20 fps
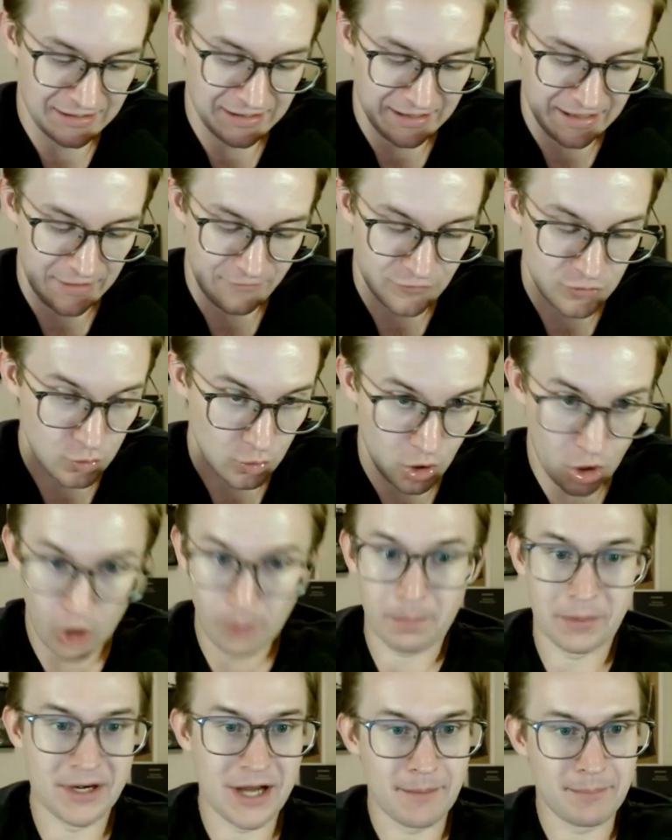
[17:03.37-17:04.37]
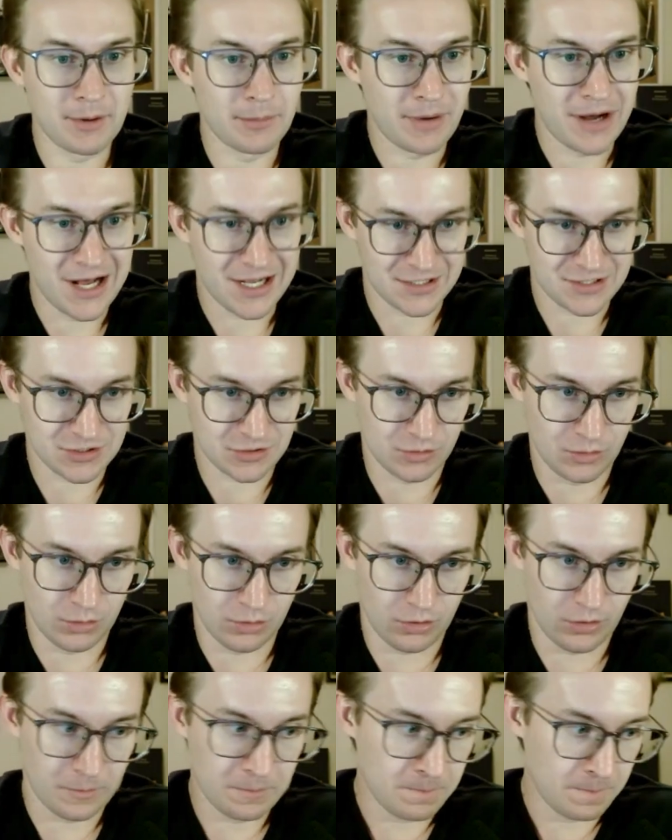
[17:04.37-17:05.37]
if you open up a box
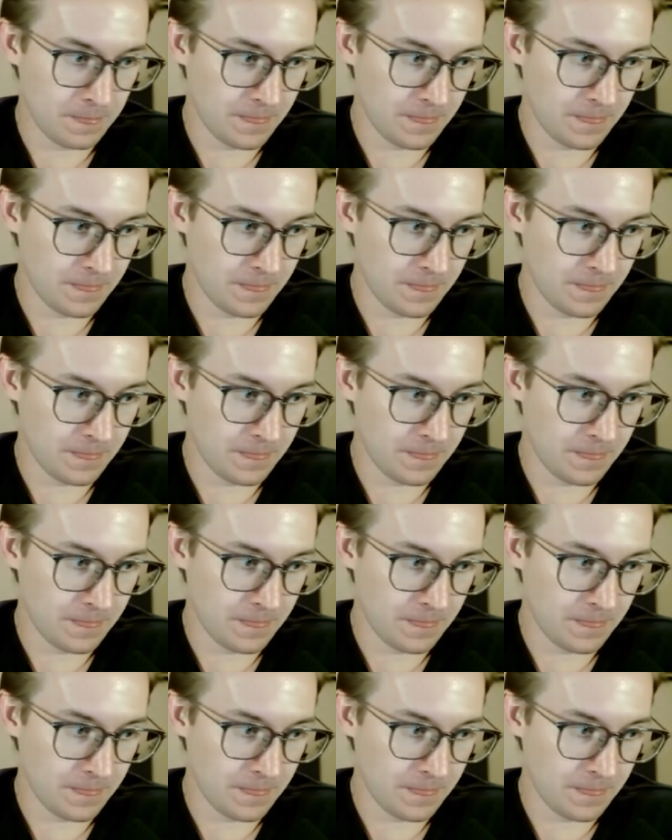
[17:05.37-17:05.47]
score